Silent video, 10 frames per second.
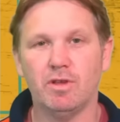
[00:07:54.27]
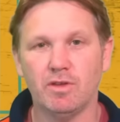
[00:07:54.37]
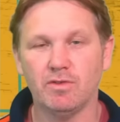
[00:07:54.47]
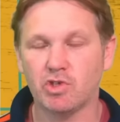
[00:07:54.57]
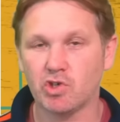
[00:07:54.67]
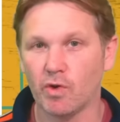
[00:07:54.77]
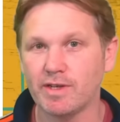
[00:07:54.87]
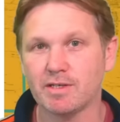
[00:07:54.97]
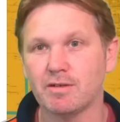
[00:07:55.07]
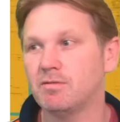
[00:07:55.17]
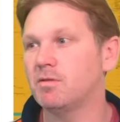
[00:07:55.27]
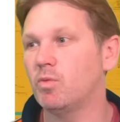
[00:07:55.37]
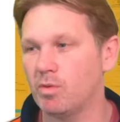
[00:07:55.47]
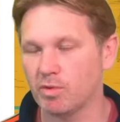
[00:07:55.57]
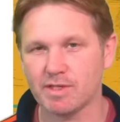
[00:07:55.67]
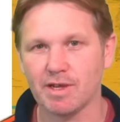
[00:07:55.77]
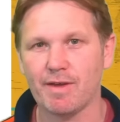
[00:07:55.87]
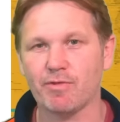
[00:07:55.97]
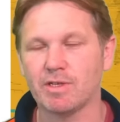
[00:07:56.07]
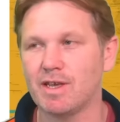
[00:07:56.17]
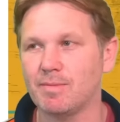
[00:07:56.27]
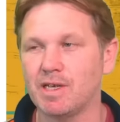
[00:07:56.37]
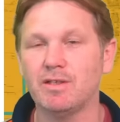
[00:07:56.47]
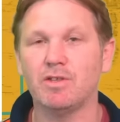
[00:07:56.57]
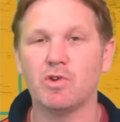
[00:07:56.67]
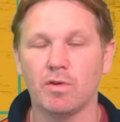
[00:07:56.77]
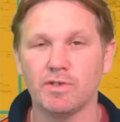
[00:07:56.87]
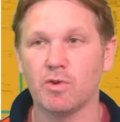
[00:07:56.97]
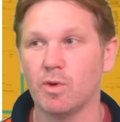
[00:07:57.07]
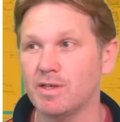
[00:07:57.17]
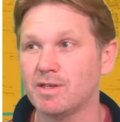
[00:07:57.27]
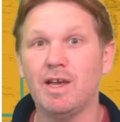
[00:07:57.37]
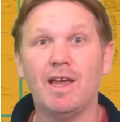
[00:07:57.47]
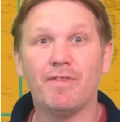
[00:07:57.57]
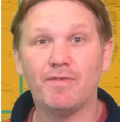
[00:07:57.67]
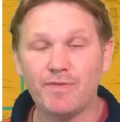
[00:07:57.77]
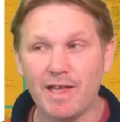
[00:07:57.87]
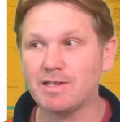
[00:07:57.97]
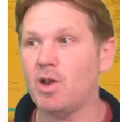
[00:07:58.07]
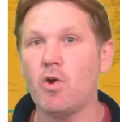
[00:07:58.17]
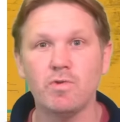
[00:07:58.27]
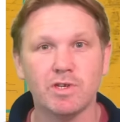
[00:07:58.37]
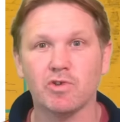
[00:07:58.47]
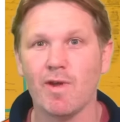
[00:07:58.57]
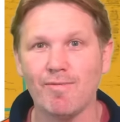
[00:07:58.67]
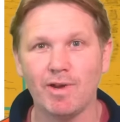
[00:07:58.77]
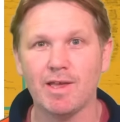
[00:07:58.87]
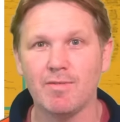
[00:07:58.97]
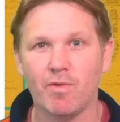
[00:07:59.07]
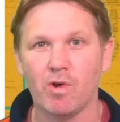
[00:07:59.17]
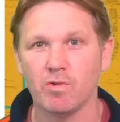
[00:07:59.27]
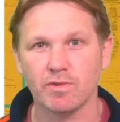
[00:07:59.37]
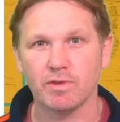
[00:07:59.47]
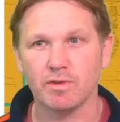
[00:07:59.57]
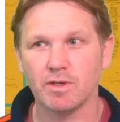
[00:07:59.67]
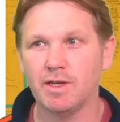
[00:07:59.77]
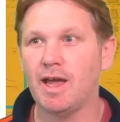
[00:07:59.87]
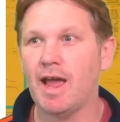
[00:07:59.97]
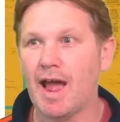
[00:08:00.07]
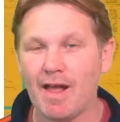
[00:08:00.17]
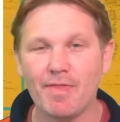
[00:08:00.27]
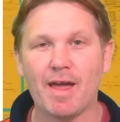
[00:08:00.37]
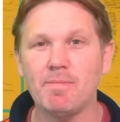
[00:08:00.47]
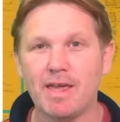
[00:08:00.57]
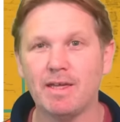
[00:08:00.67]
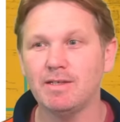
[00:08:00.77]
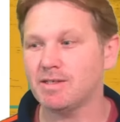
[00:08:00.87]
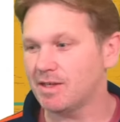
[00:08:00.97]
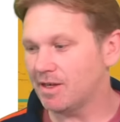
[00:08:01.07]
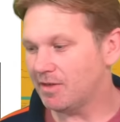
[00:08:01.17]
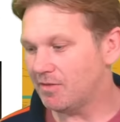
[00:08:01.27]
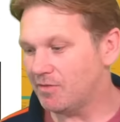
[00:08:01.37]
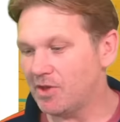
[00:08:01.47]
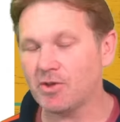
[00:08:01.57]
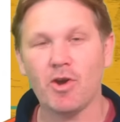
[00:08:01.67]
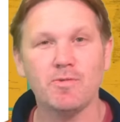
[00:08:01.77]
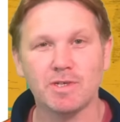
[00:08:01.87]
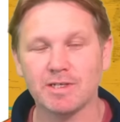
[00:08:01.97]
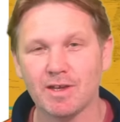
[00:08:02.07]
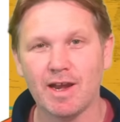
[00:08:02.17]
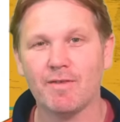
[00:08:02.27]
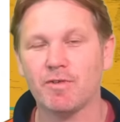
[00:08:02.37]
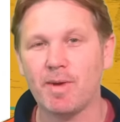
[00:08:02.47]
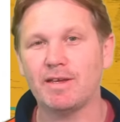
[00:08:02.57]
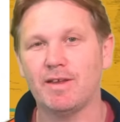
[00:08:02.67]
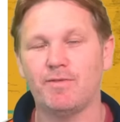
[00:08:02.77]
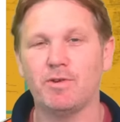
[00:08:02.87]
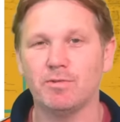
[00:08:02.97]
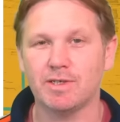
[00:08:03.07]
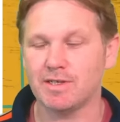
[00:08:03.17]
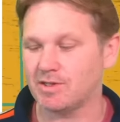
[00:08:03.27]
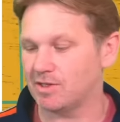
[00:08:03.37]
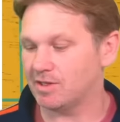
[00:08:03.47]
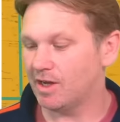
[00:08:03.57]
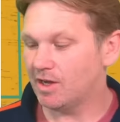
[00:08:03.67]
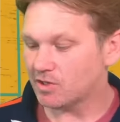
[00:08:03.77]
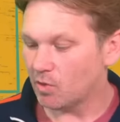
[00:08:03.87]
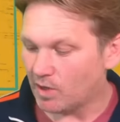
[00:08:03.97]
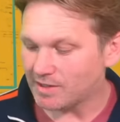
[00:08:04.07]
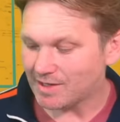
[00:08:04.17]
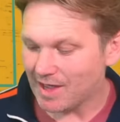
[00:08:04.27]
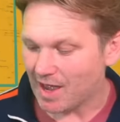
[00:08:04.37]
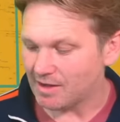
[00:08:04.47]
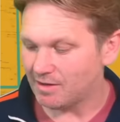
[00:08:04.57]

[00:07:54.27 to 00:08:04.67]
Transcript: the choice, we want the South African teams in. The consequence, there's loads of travelling involved. And that means that coaches are going to have to make difficult decisions. So once again,